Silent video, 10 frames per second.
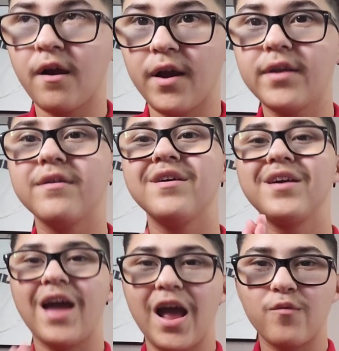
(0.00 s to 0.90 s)
All right,
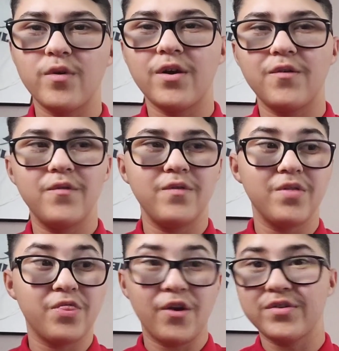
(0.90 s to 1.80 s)
as we know,
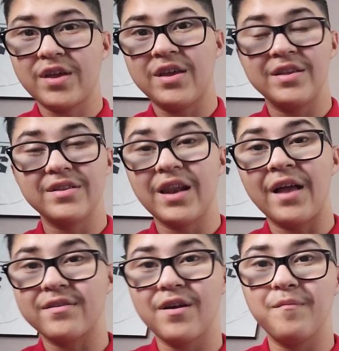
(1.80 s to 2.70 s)
Thursday is the
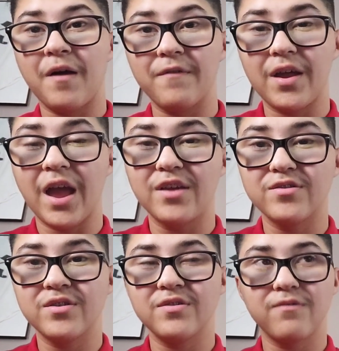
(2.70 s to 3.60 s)
last day of my vacation